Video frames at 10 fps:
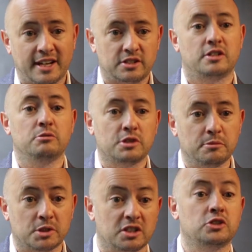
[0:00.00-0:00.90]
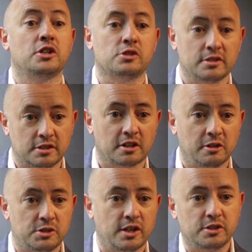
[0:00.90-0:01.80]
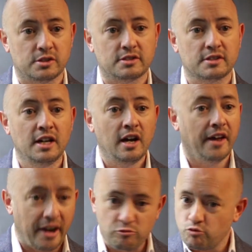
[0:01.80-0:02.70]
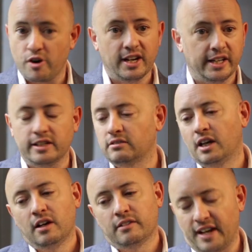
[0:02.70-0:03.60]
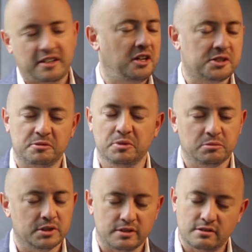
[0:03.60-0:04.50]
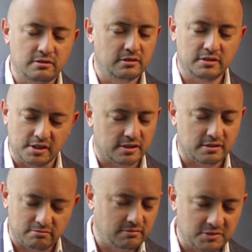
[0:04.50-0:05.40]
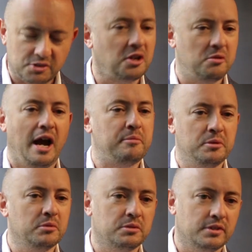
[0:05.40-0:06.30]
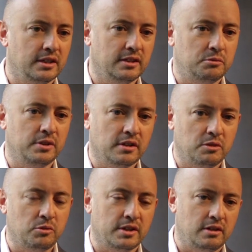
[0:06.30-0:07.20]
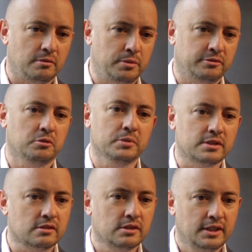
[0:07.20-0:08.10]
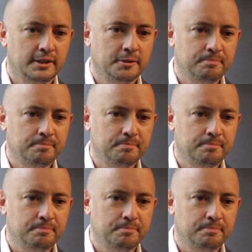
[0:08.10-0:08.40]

could execute terms and conditions negotiations. And that really, that customer was just so happy with our performance.